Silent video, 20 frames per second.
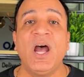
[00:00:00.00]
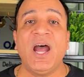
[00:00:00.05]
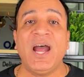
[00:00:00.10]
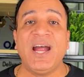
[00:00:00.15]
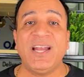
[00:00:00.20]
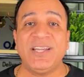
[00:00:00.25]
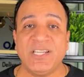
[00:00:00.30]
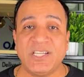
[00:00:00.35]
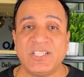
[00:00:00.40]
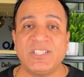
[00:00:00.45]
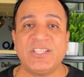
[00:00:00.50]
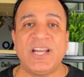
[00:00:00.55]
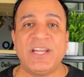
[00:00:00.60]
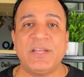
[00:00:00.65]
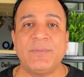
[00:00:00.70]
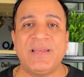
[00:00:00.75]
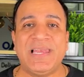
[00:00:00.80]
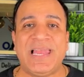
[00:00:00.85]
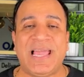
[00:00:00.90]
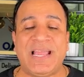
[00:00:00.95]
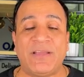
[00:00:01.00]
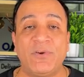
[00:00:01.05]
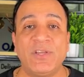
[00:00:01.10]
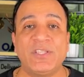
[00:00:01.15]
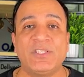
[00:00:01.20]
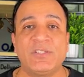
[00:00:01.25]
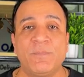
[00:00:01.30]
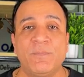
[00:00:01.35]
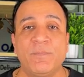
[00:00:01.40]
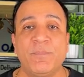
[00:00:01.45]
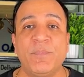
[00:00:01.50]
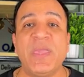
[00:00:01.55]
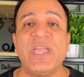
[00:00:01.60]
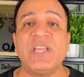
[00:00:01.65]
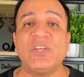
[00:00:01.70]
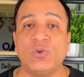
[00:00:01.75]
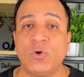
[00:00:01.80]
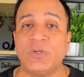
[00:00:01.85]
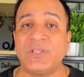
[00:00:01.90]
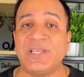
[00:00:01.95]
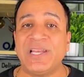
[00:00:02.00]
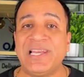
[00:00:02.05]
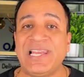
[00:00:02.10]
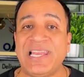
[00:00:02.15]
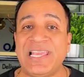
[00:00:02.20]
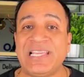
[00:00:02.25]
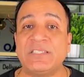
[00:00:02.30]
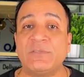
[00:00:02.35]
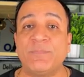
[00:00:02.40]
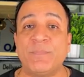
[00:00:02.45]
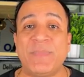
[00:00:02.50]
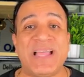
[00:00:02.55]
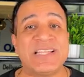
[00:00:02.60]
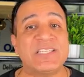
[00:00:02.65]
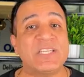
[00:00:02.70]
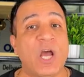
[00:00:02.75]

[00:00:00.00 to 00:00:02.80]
Understandable language. Make sure the links match